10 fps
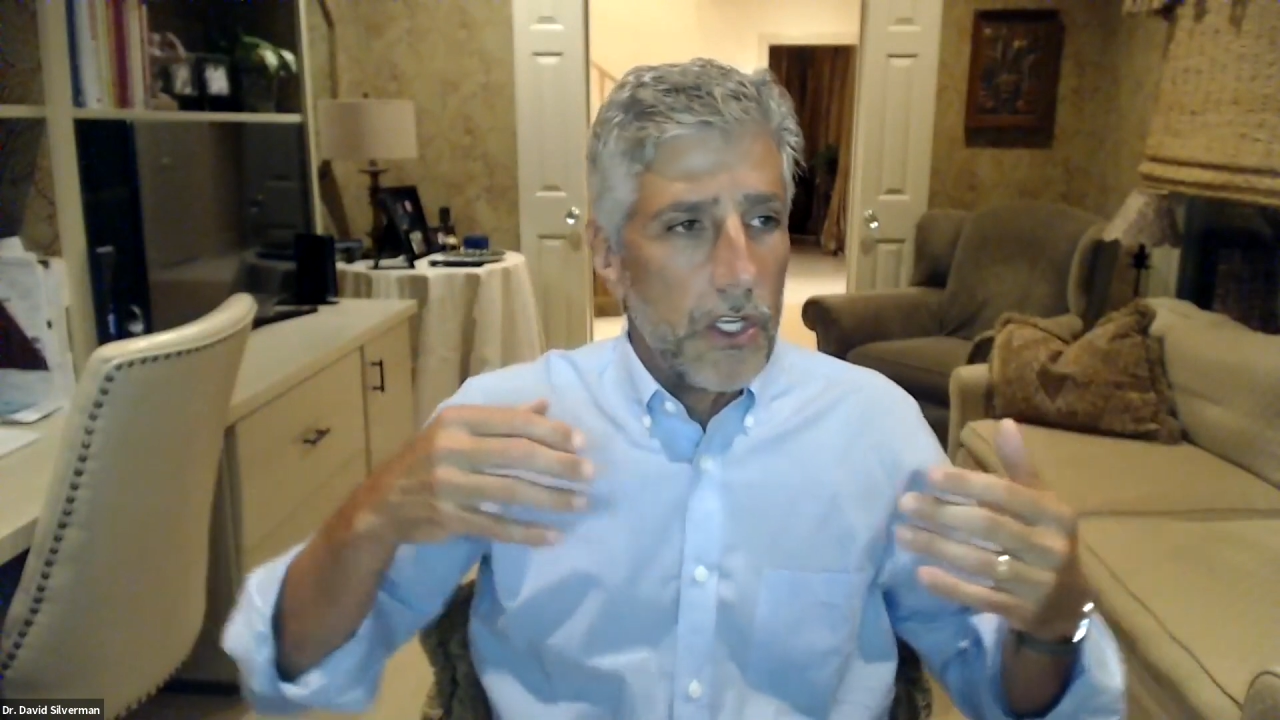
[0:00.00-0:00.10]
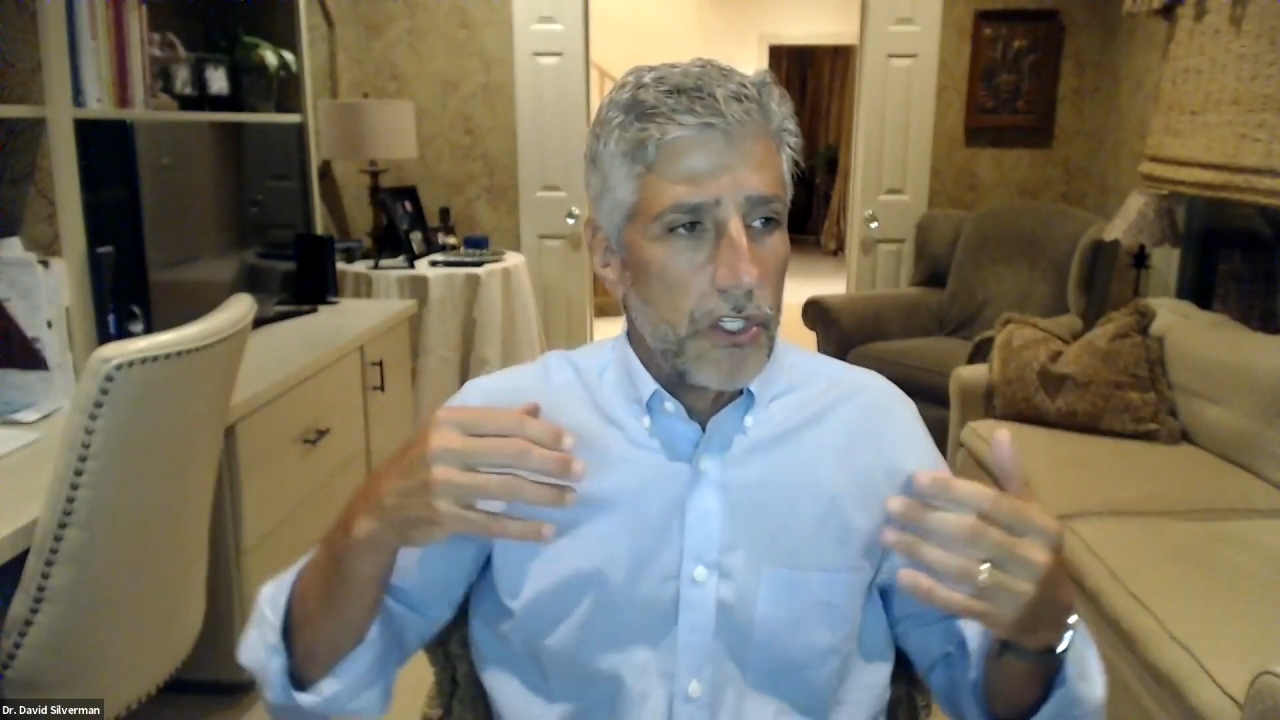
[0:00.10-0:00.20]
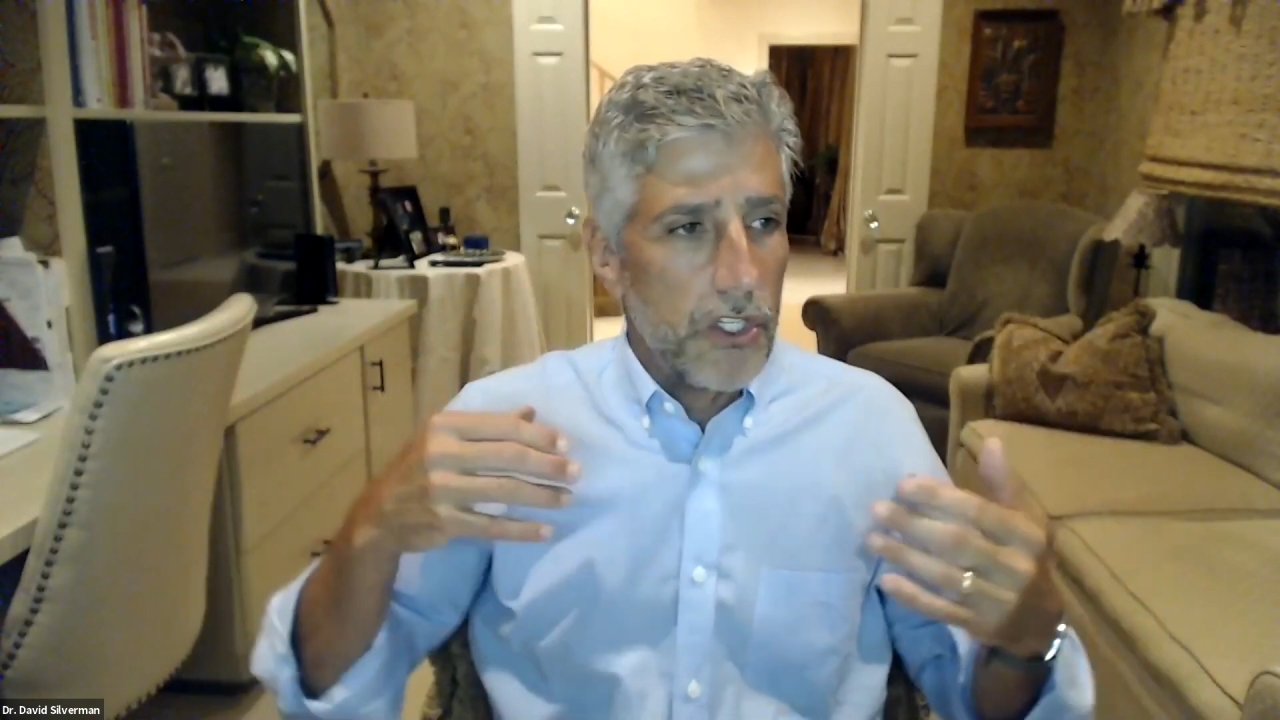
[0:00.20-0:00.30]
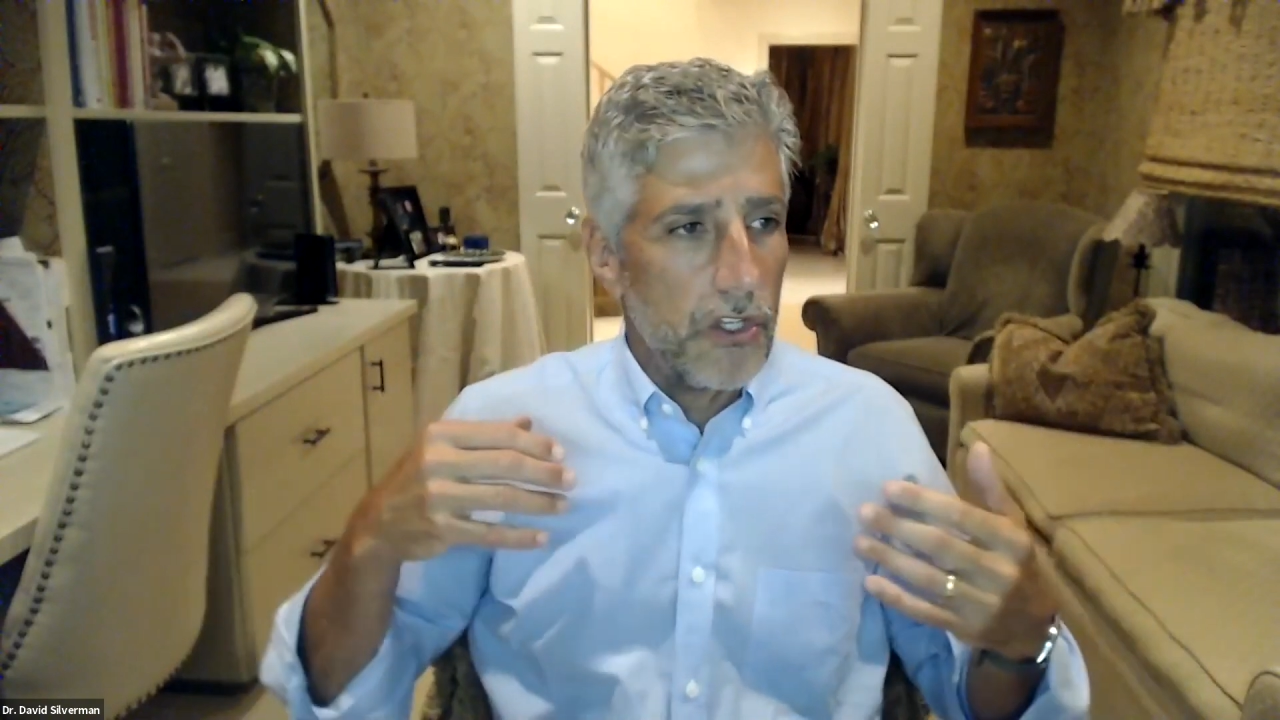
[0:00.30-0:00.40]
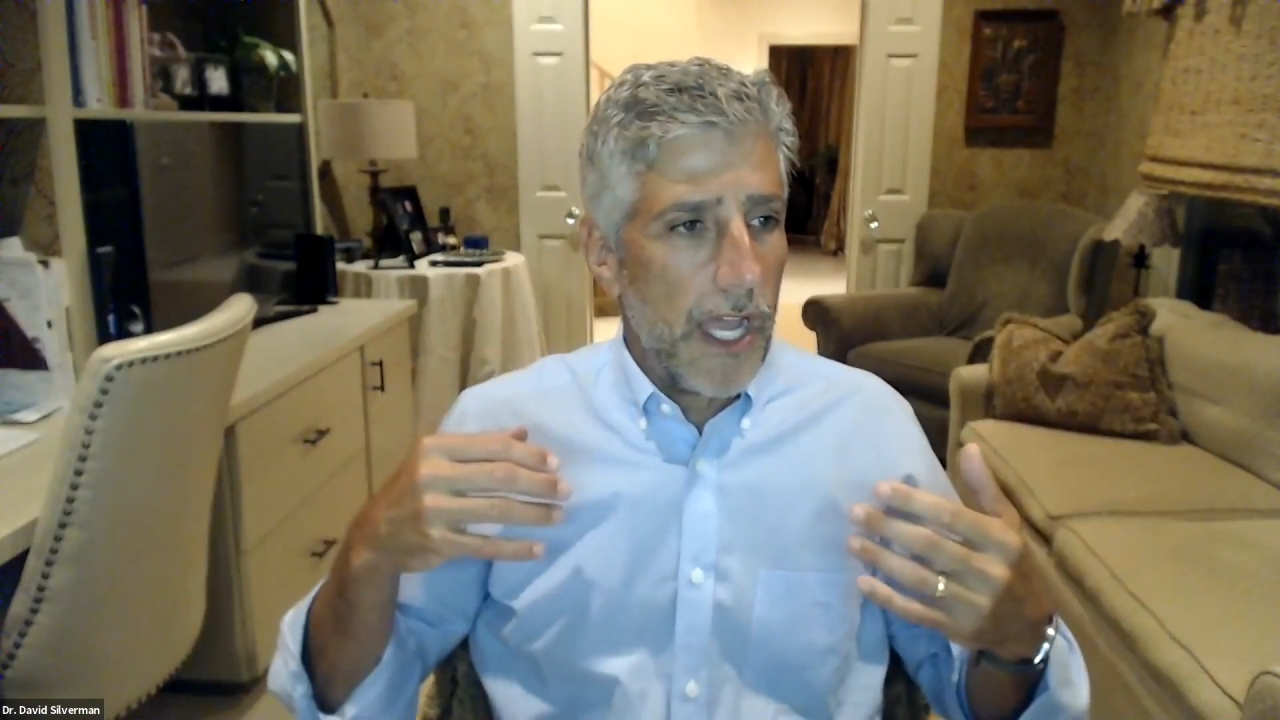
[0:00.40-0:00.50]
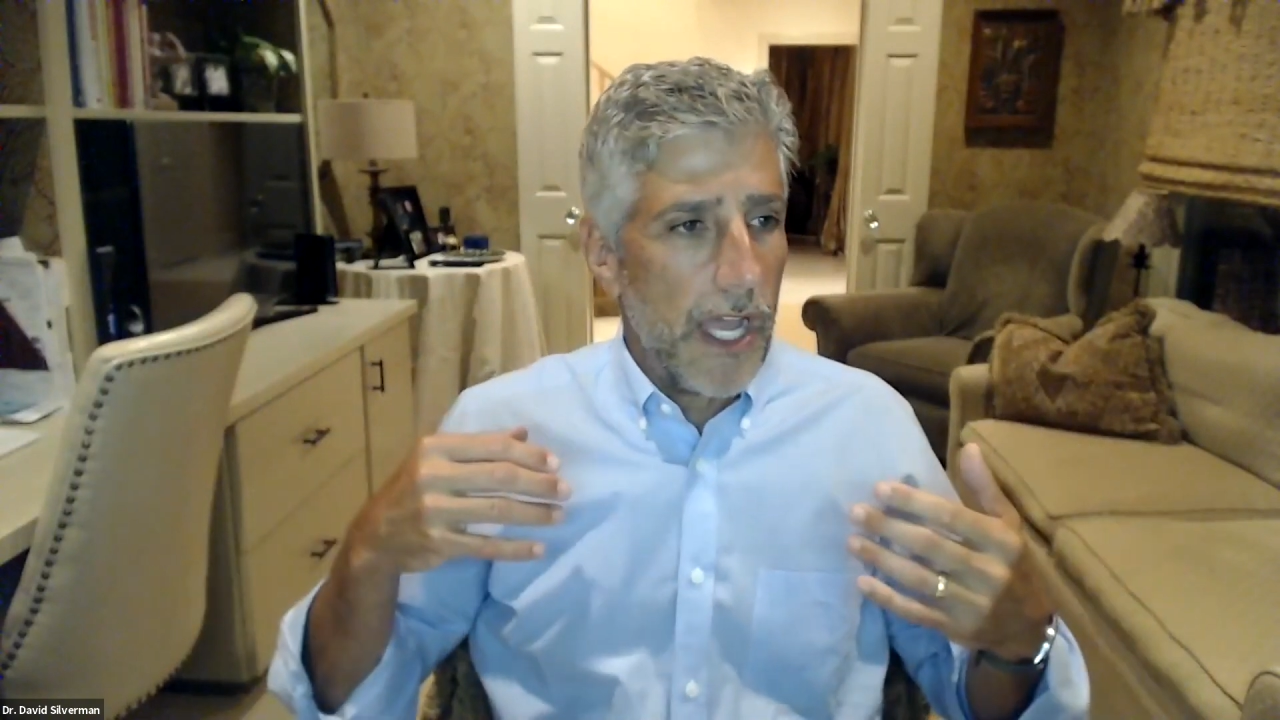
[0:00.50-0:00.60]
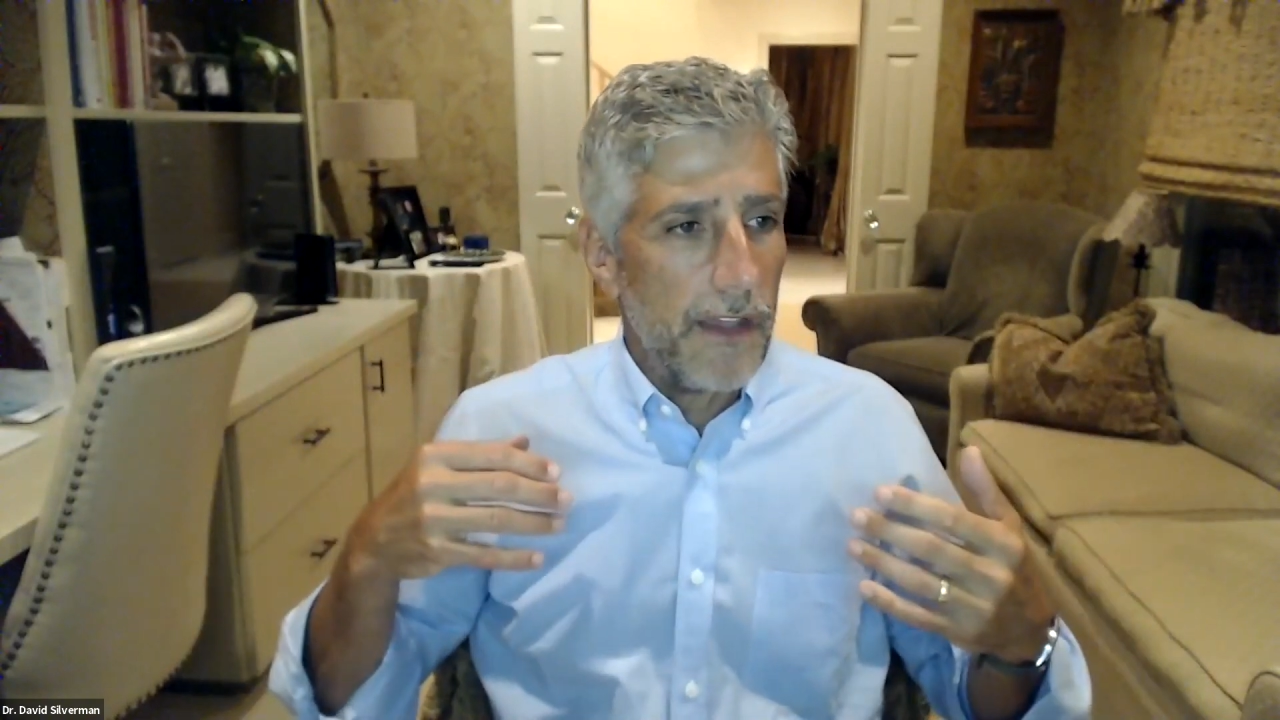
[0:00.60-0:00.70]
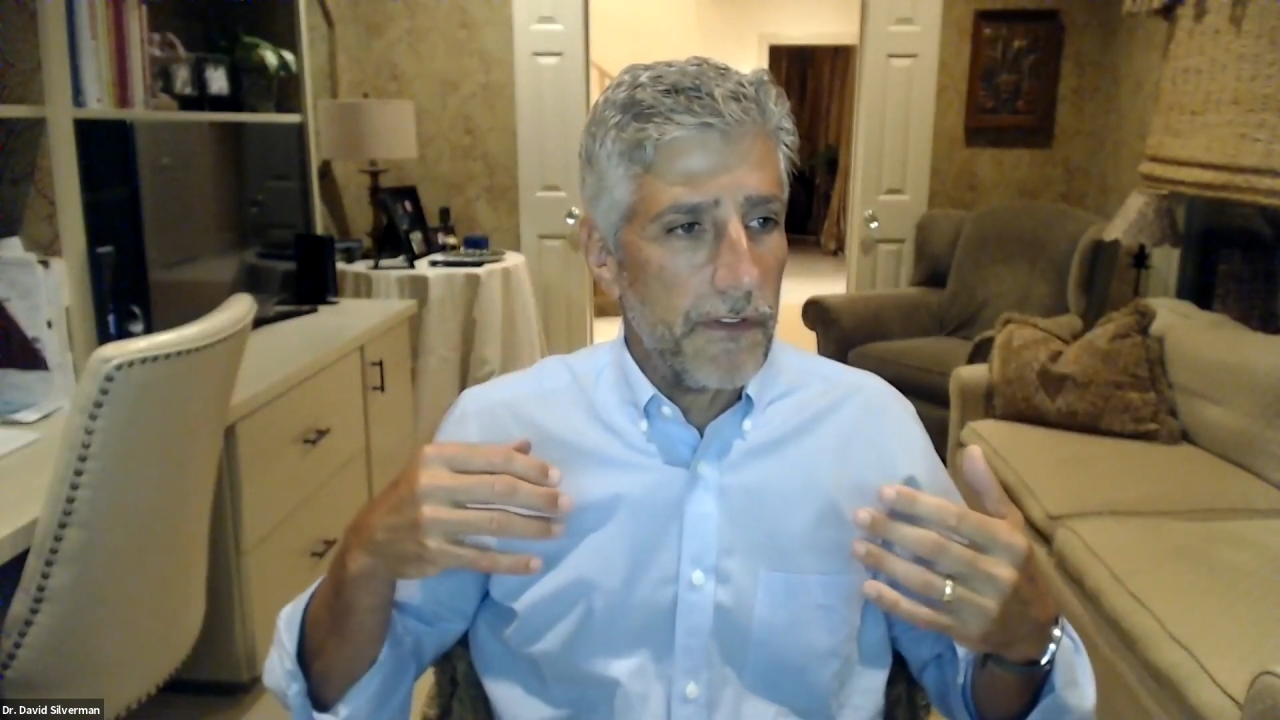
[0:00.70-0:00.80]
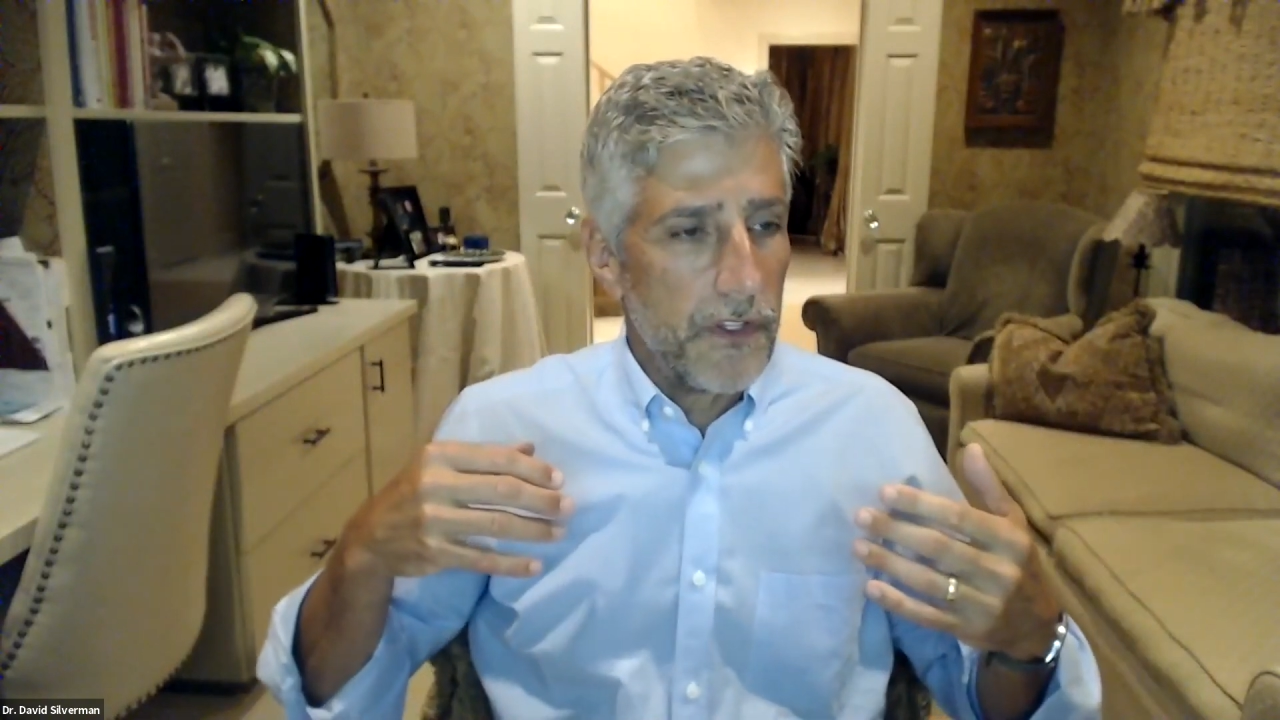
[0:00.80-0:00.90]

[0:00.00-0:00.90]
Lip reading: Do you have